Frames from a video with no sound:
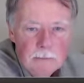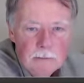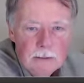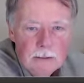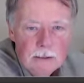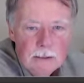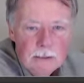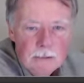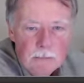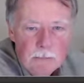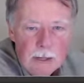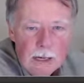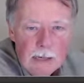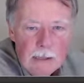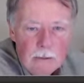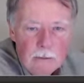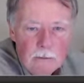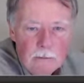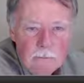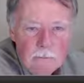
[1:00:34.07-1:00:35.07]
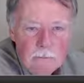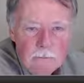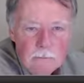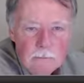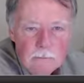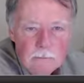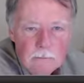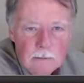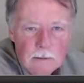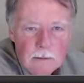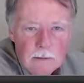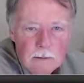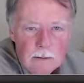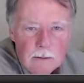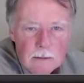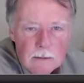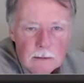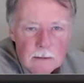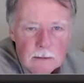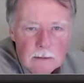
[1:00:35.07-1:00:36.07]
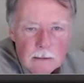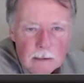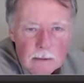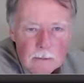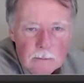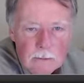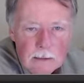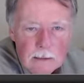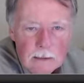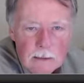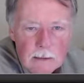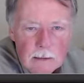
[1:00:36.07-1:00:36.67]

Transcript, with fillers: so it's brown to start with.